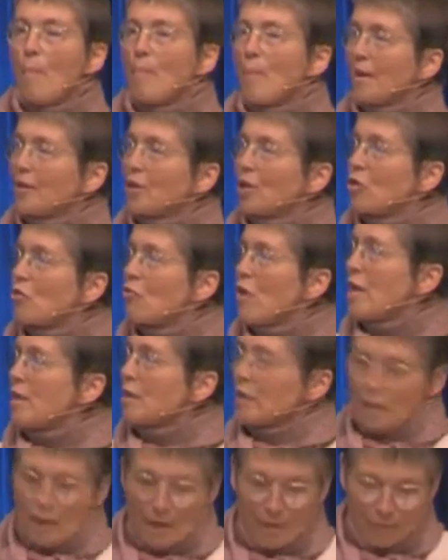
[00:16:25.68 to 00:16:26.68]
But the
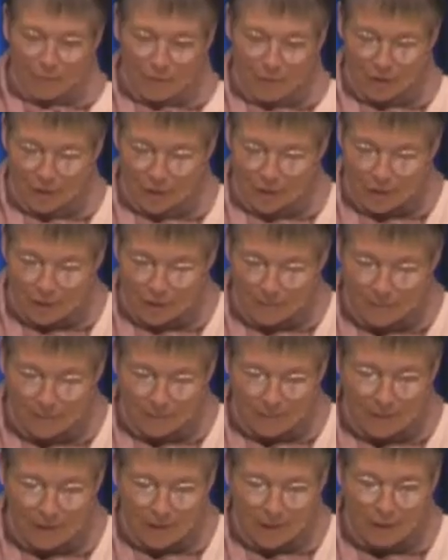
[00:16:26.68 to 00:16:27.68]
great comfort
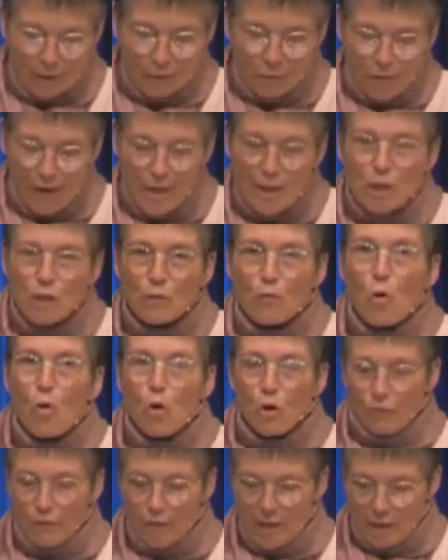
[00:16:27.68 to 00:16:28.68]
in the face of
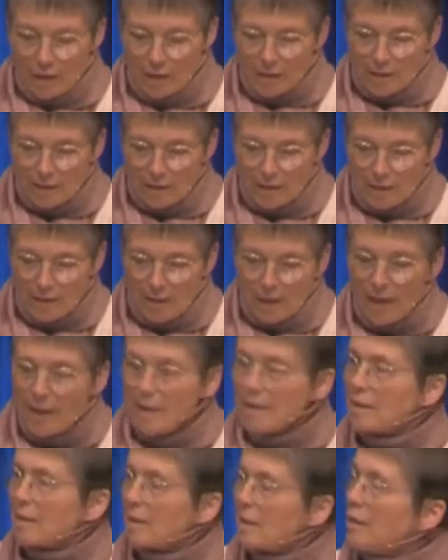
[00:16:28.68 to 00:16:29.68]
all of this
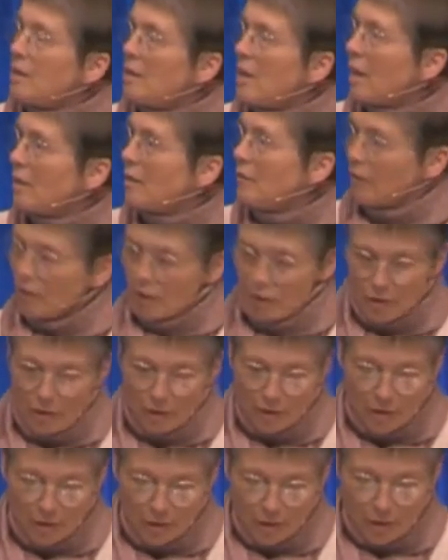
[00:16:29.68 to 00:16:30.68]
is that none of
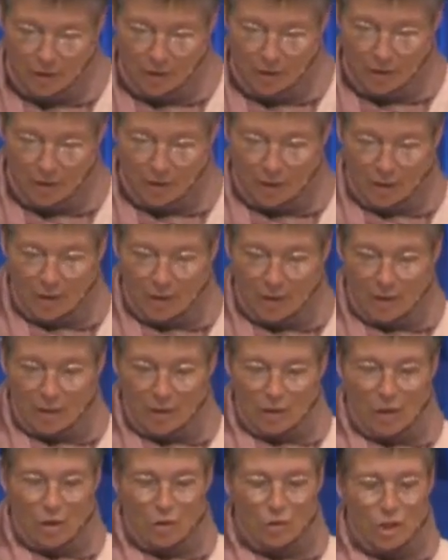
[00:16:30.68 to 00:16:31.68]
us
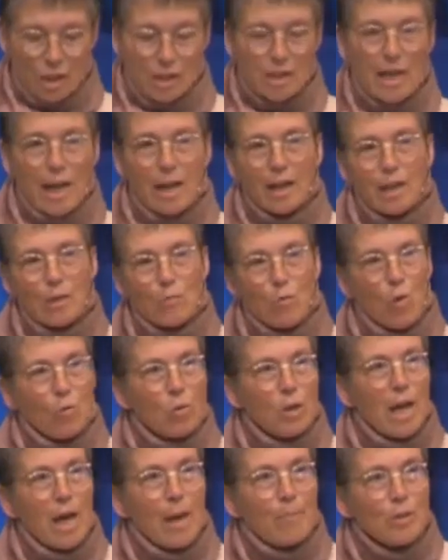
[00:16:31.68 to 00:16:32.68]
knows exactly what
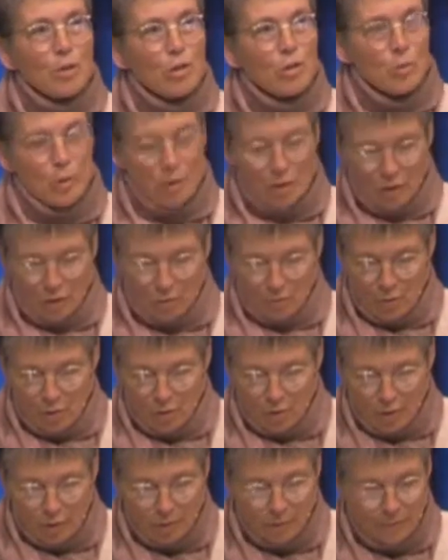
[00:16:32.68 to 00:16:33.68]
will happen to us
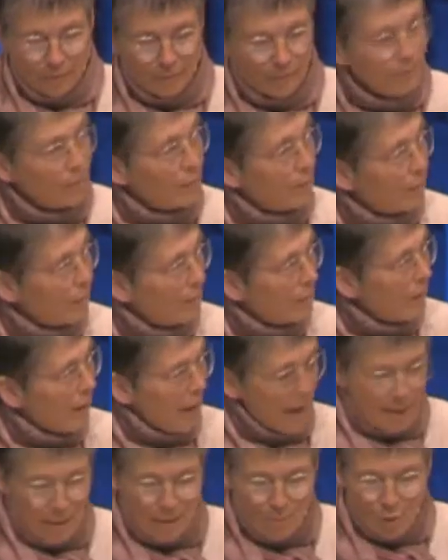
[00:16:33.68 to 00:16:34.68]
tomorrow,
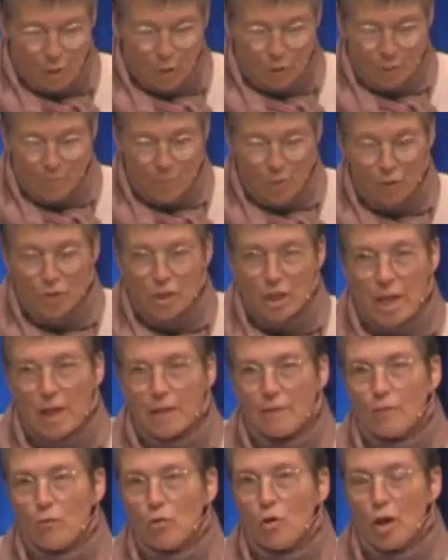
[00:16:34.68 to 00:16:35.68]
any more than
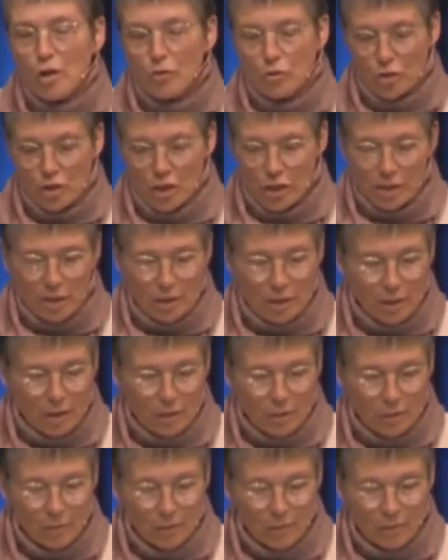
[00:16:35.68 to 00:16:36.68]
Montaigne 400 years ago.